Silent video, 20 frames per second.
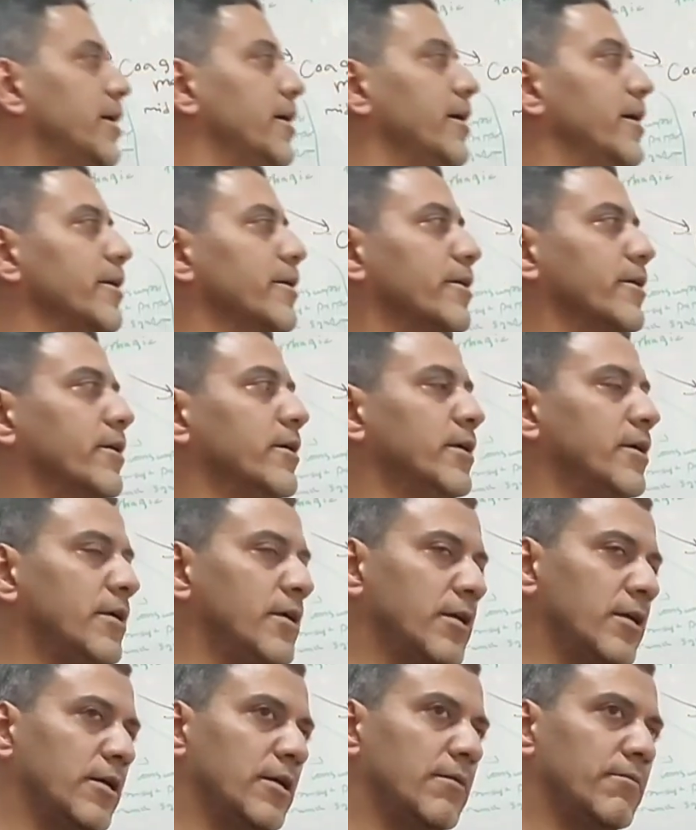are
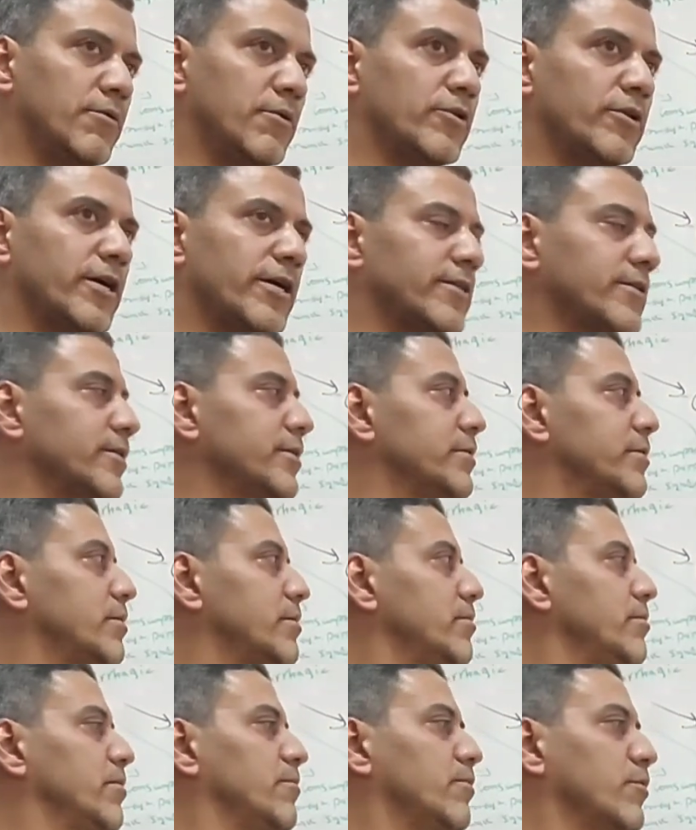
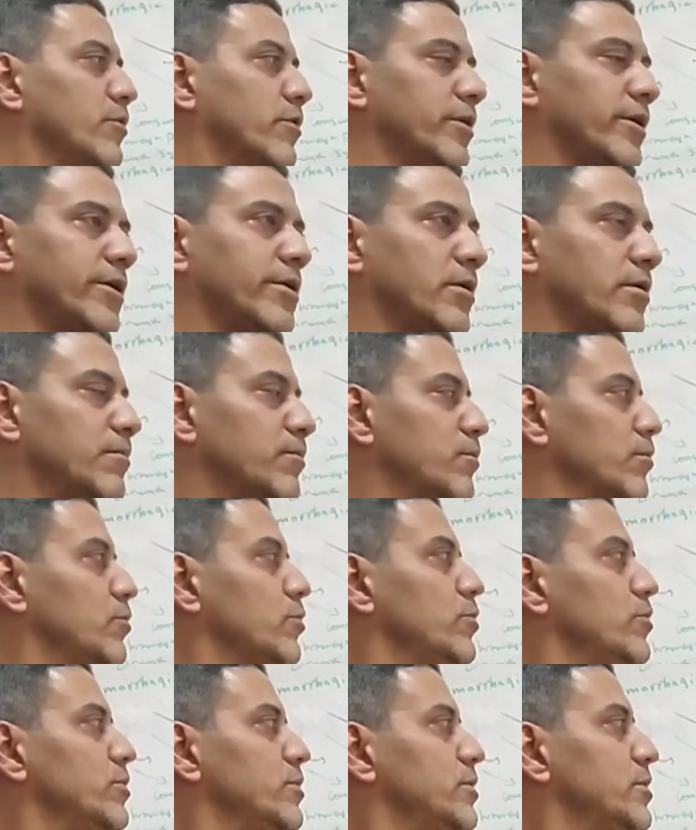producted, product, uh,
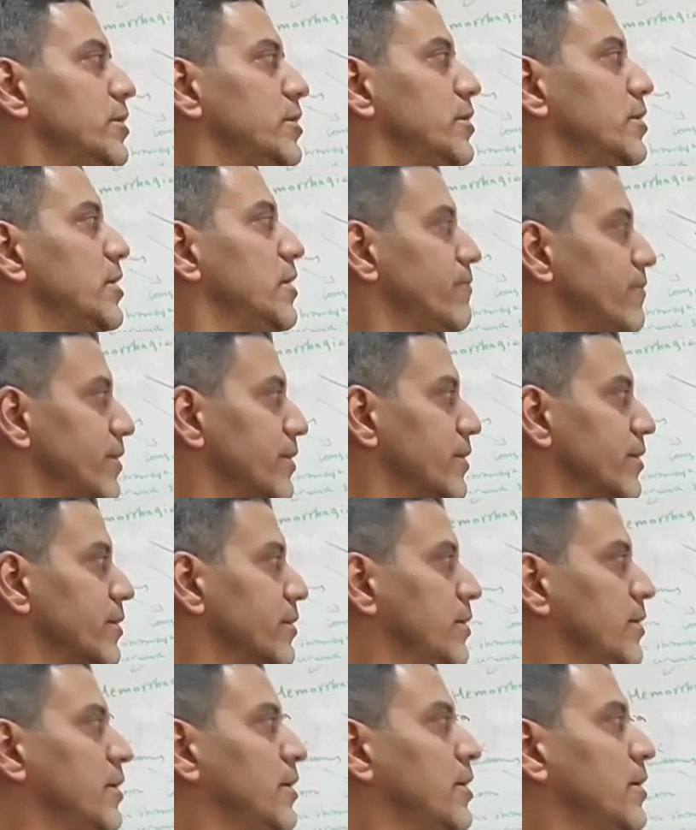produced in liver.
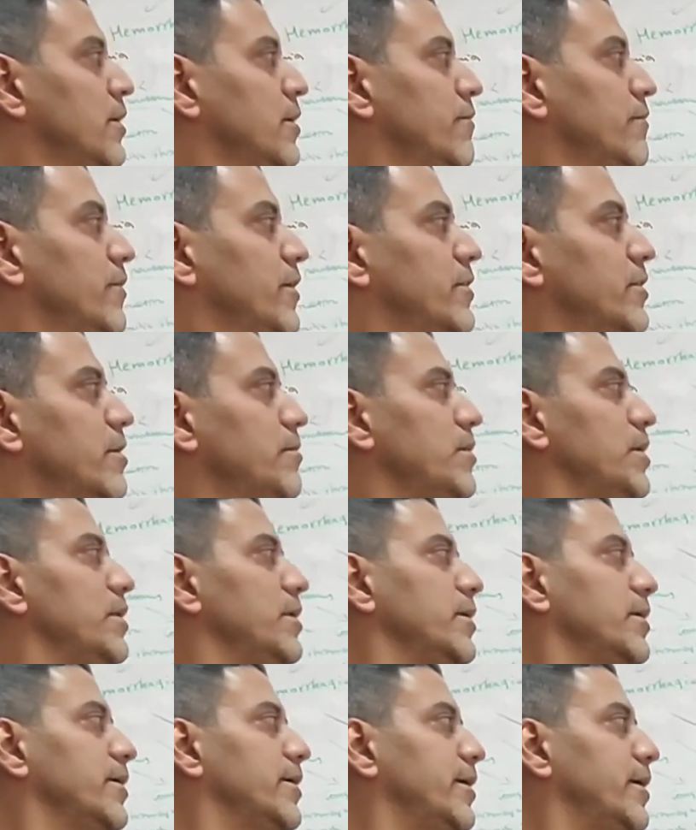
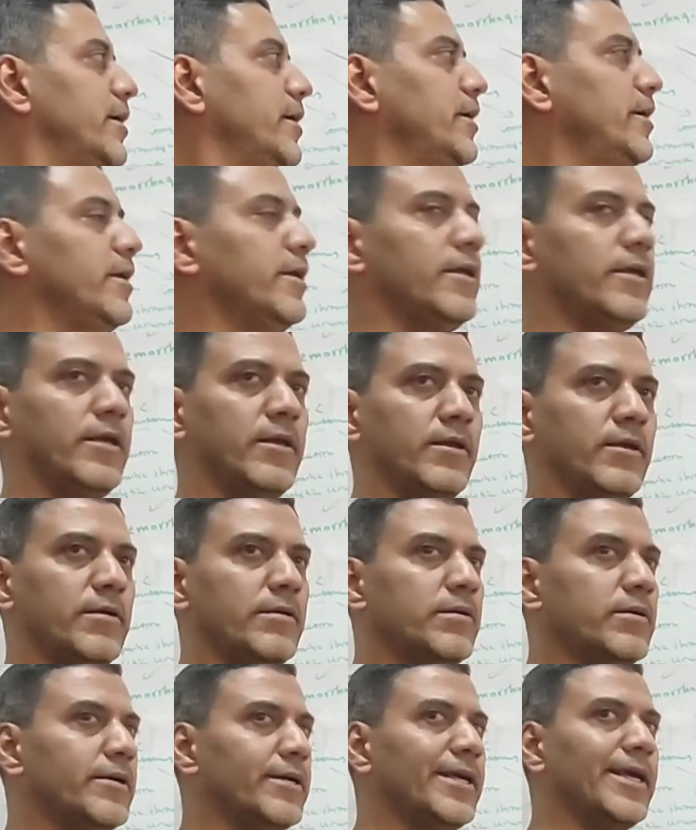Vitamin K,
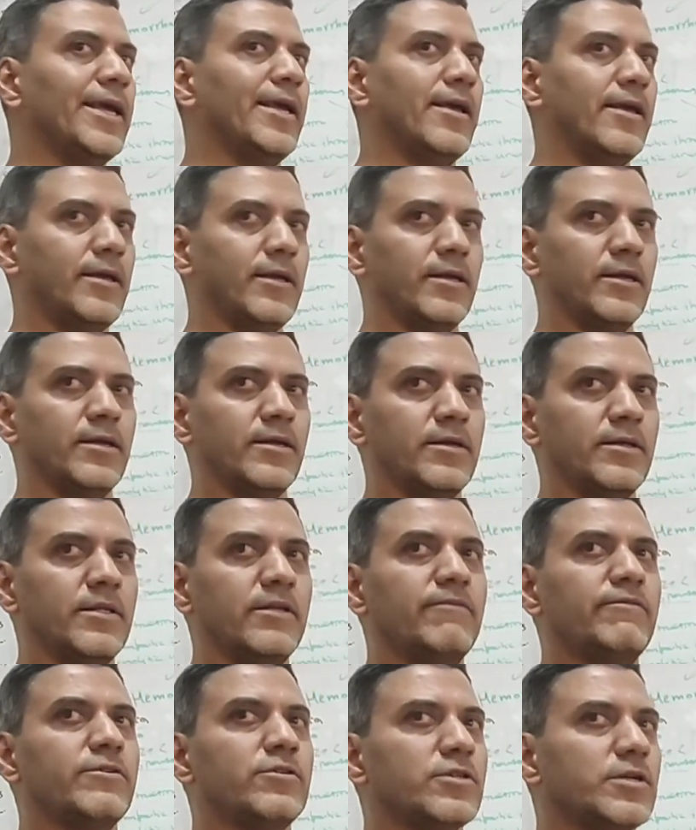K
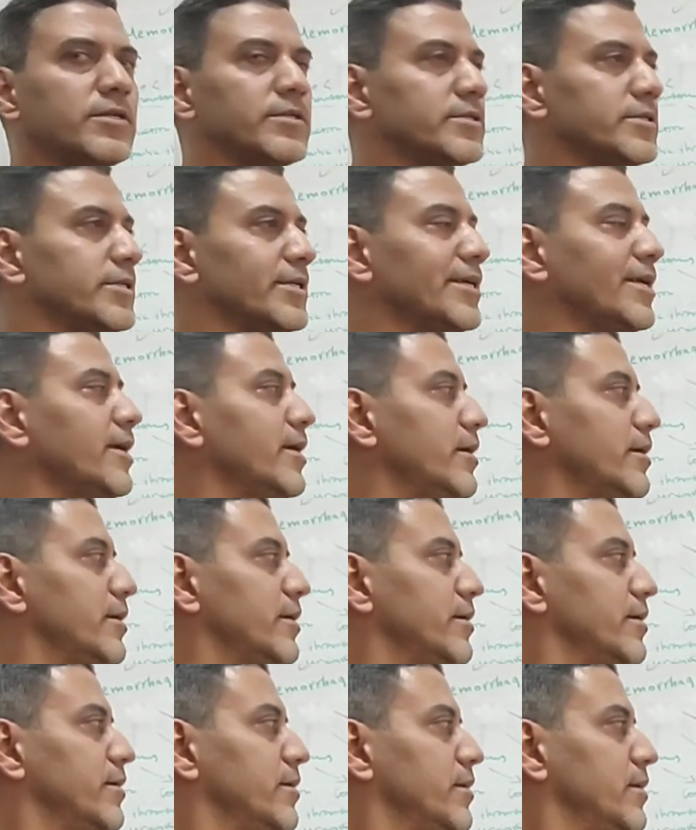deficiency,
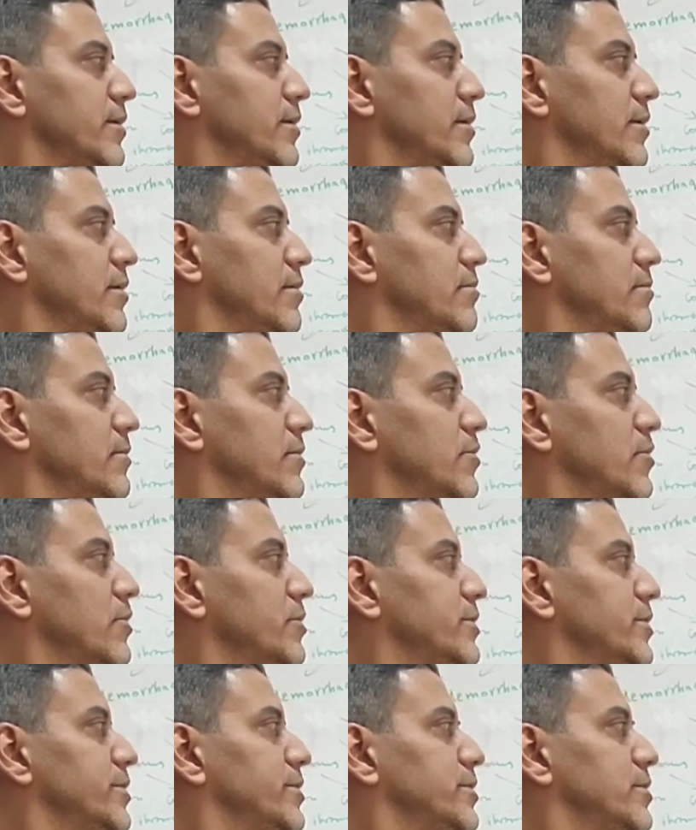K,
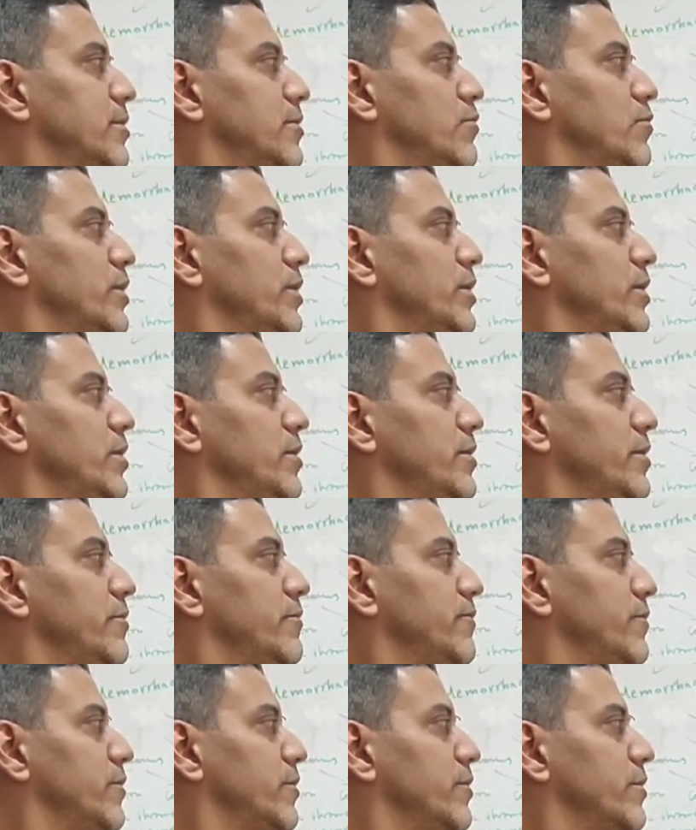because it's, uh, we need it
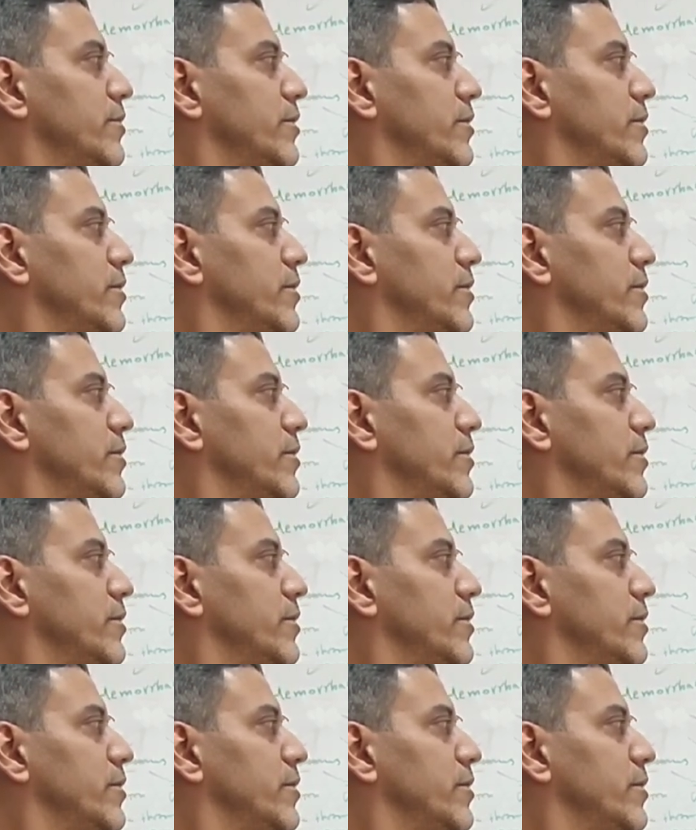for